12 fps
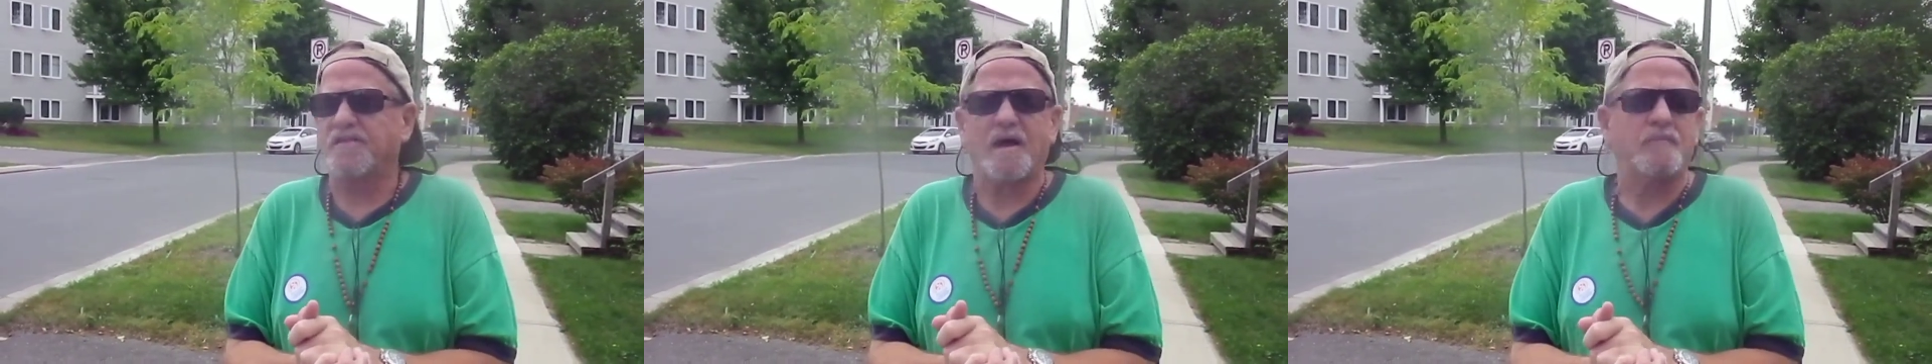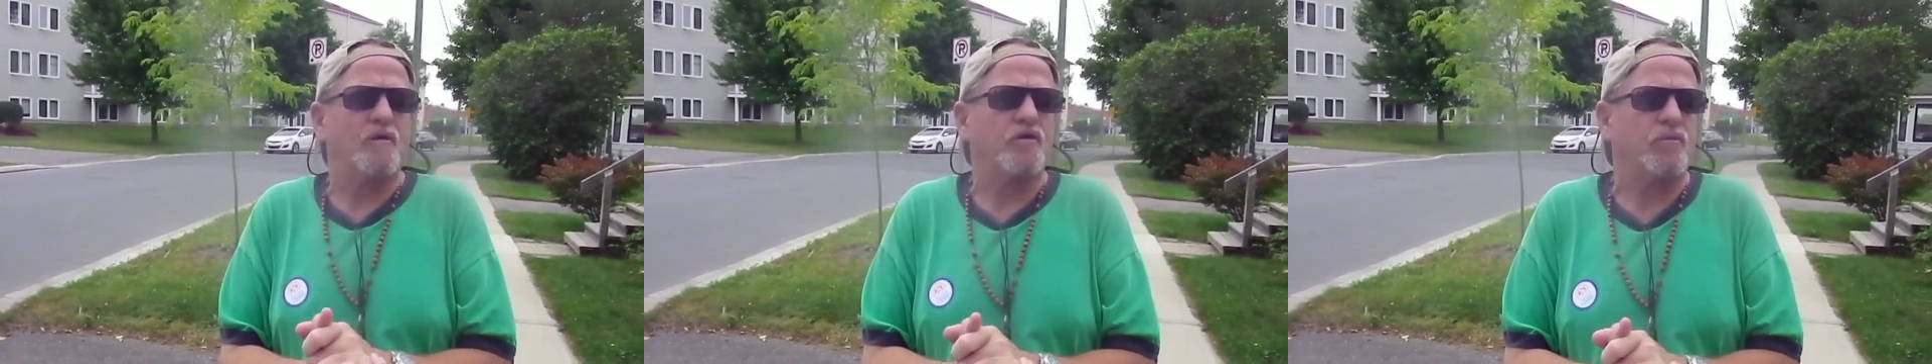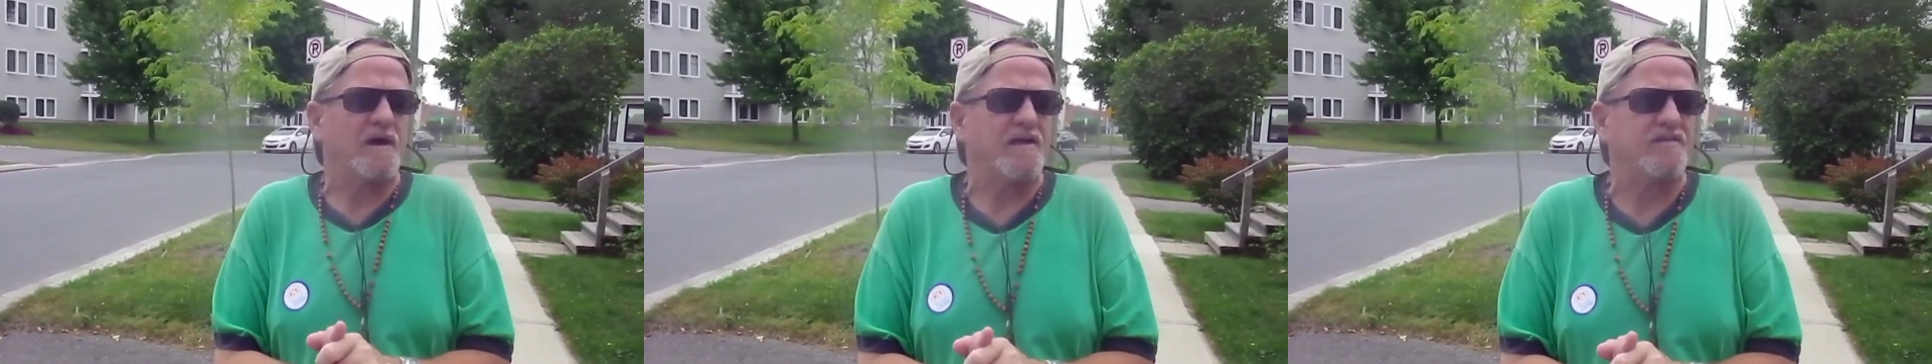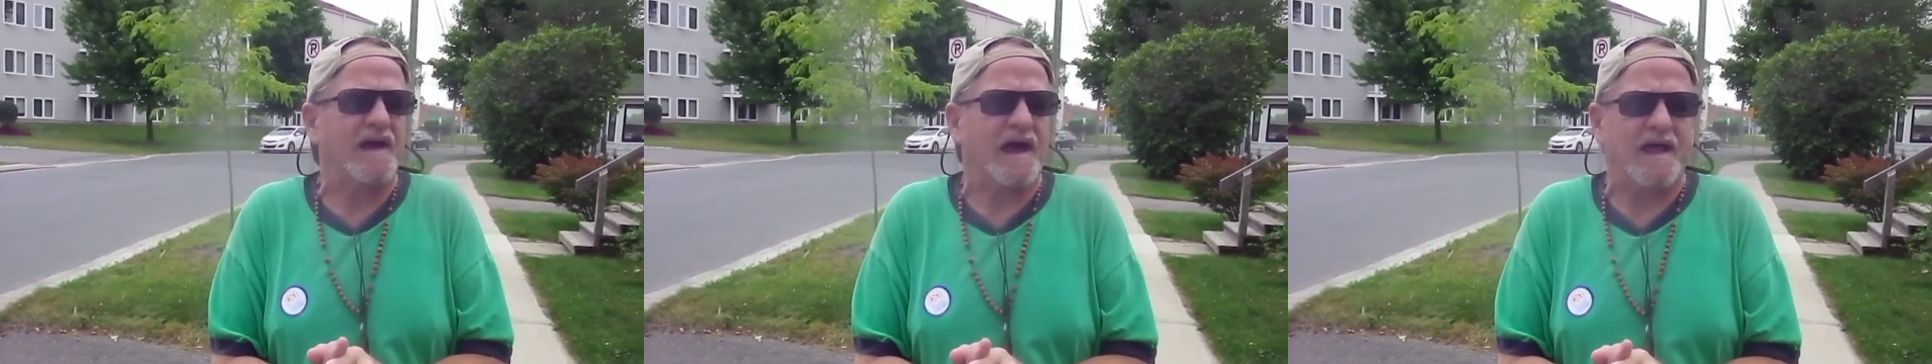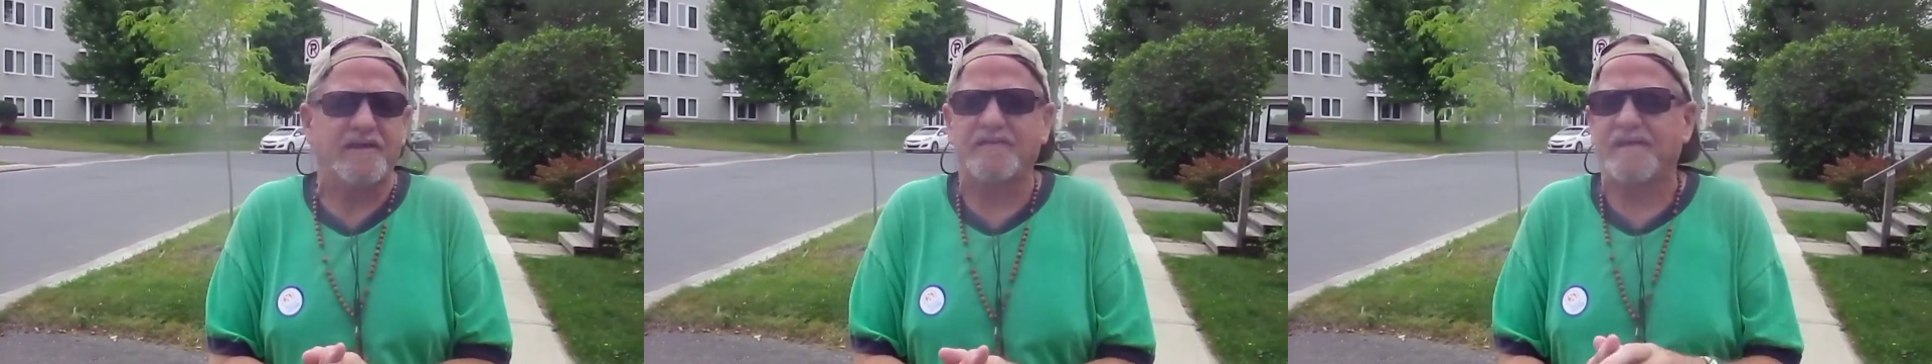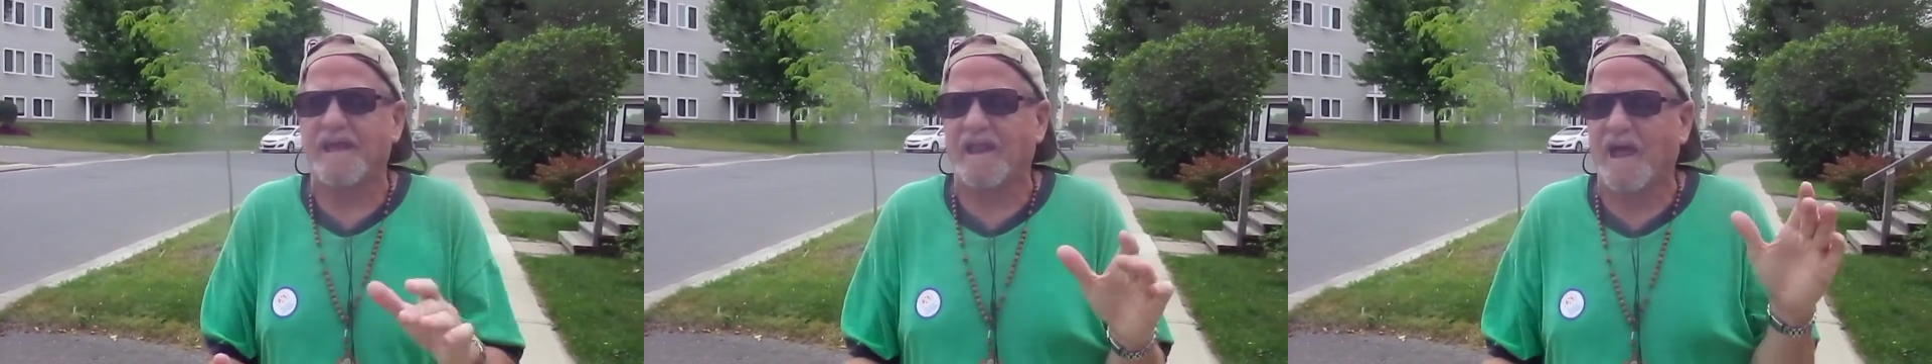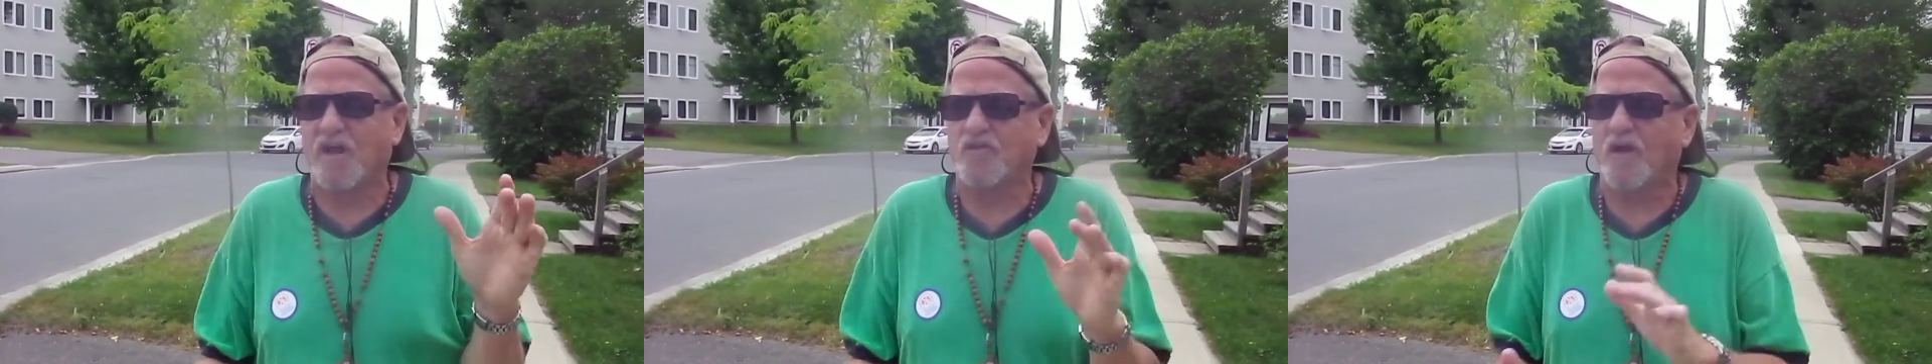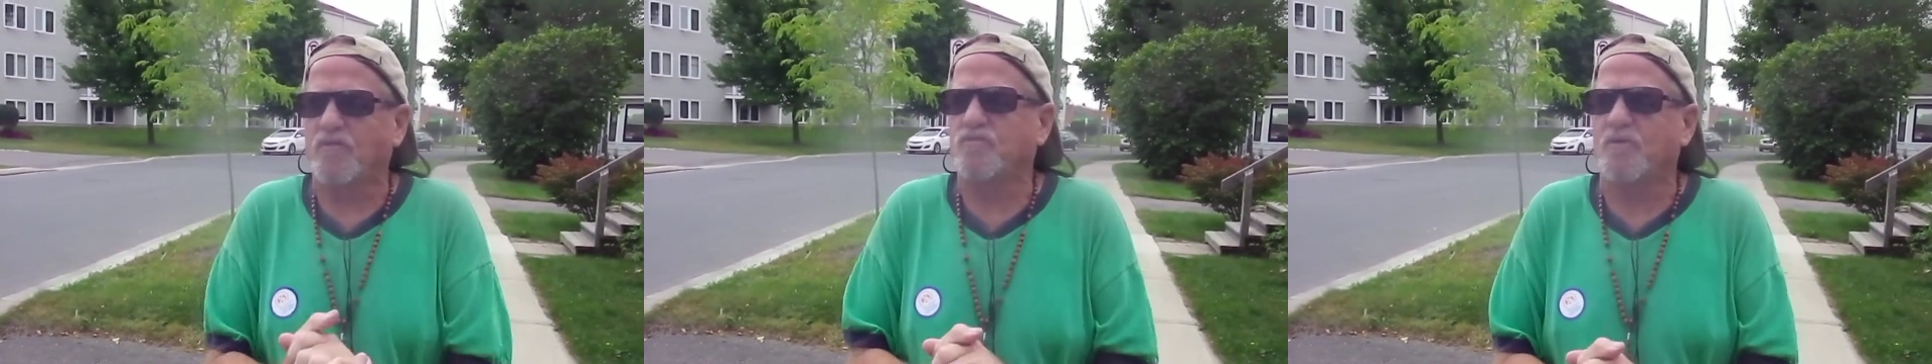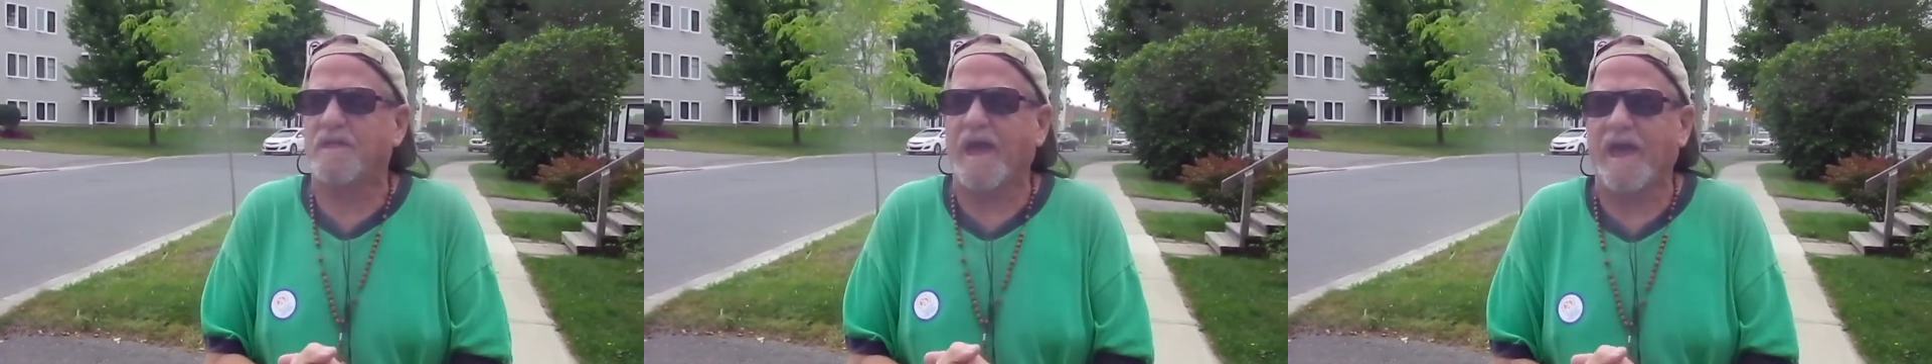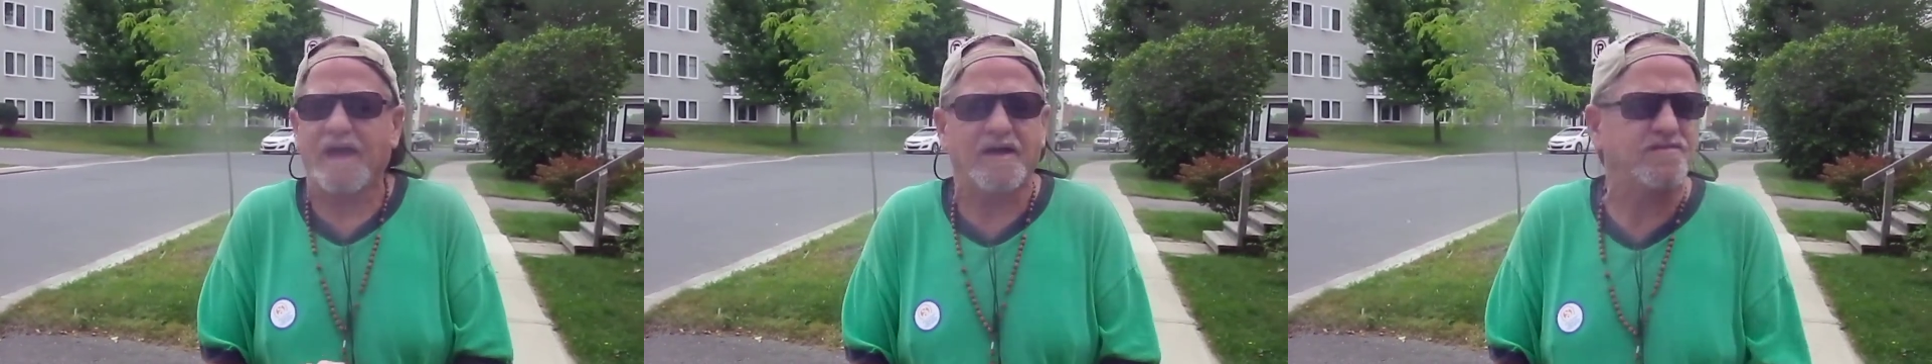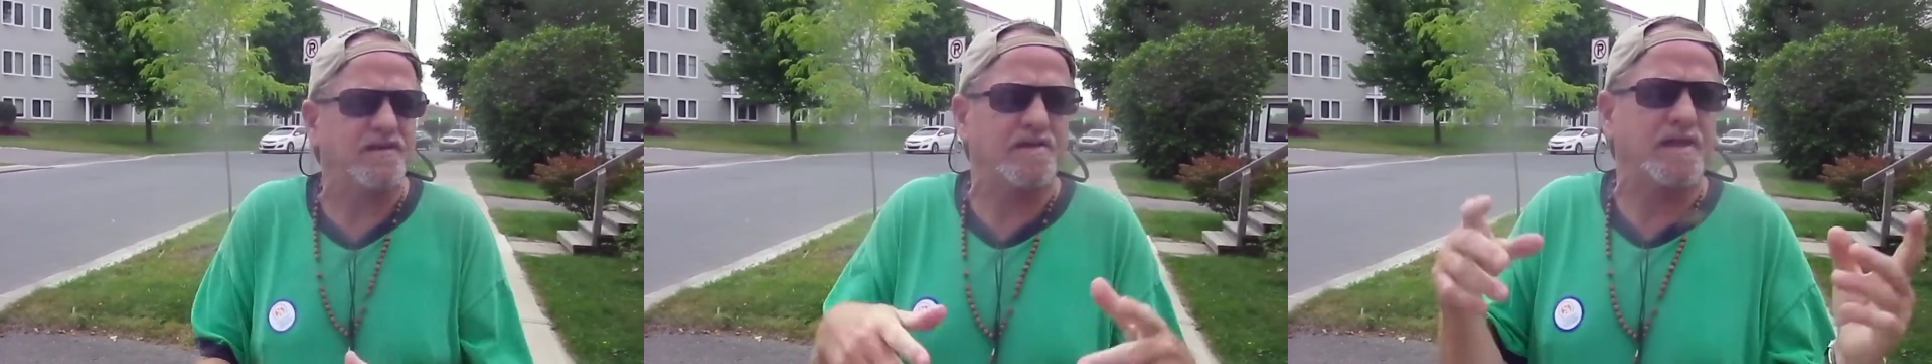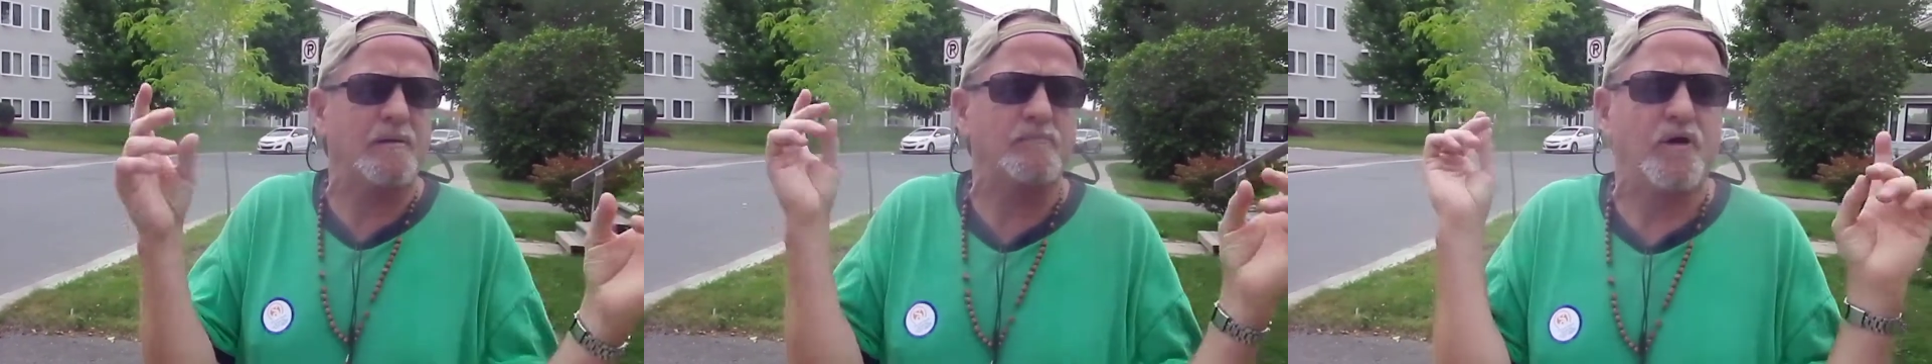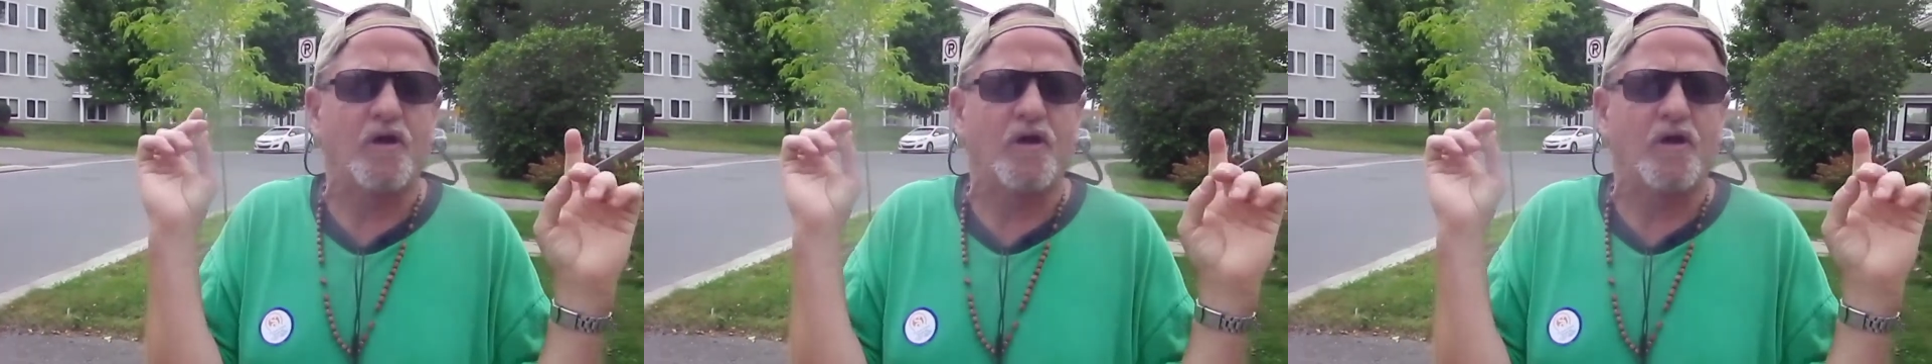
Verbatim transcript: On September 22nd is the election. Today is